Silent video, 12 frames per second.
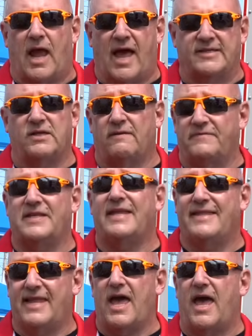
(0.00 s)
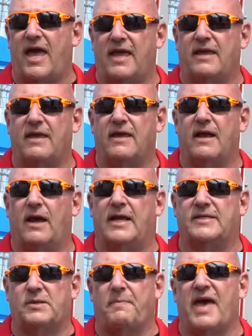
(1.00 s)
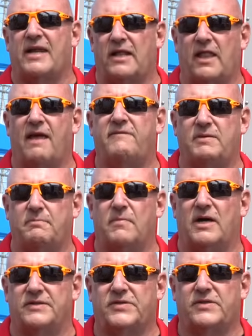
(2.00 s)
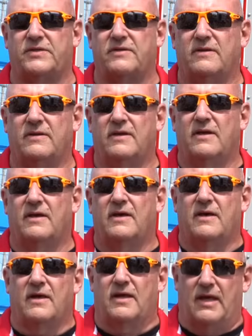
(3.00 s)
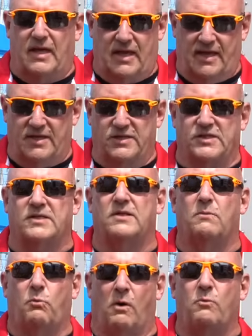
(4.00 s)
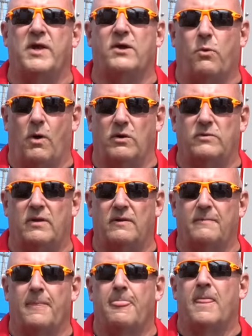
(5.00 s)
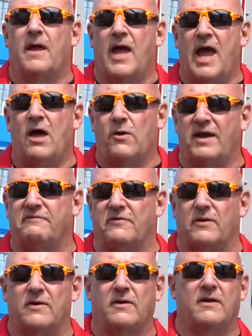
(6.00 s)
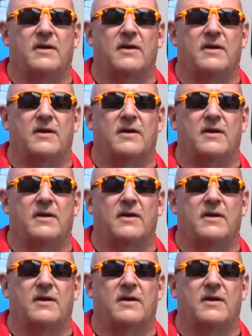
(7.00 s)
as of today, it's about 11 months is what we quote. However,